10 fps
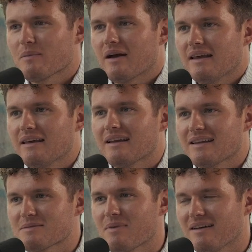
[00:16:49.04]
about it, you kind of
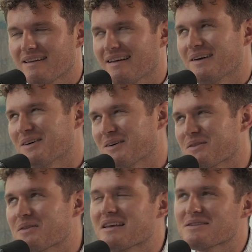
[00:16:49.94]
like smile, and you're like, oh, I've
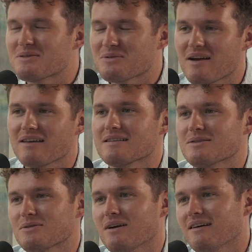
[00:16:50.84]
got this to sort
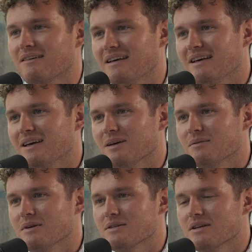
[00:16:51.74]
out,
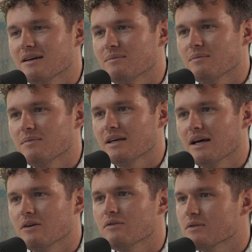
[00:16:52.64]
which I
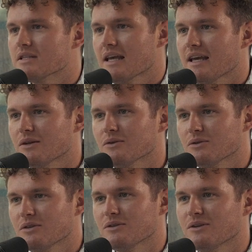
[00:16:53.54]
don't know if you're insane or
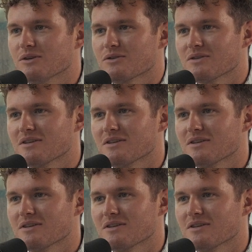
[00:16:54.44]
you just